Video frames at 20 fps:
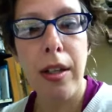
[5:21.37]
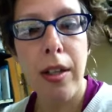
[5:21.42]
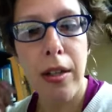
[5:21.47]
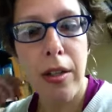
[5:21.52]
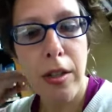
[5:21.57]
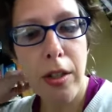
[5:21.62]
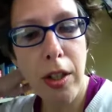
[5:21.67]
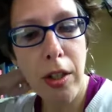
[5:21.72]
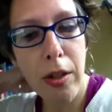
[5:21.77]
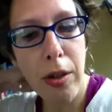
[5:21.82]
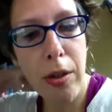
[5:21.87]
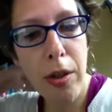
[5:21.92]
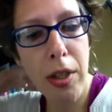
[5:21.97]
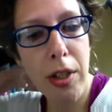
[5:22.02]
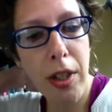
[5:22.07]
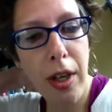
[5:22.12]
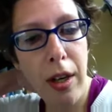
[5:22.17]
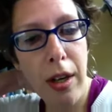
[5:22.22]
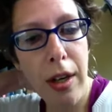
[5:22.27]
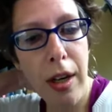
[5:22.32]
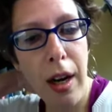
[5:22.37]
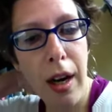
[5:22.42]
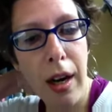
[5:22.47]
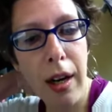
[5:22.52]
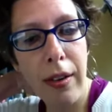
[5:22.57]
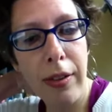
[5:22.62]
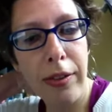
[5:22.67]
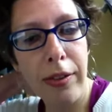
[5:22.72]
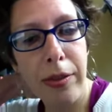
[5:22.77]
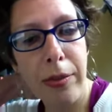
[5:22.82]
So you start
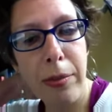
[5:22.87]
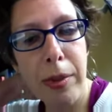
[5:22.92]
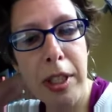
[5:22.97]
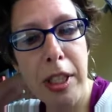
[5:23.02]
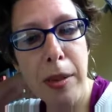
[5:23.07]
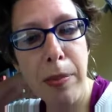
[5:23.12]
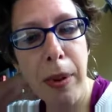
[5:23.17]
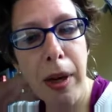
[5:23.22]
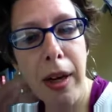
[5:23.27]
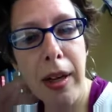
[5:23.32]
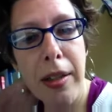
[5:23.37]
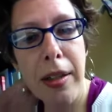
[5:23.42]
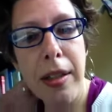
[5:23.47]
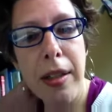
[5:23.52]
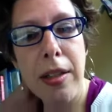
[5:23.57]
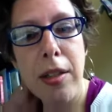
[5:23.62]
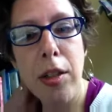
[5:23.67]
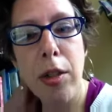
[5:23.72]
off responding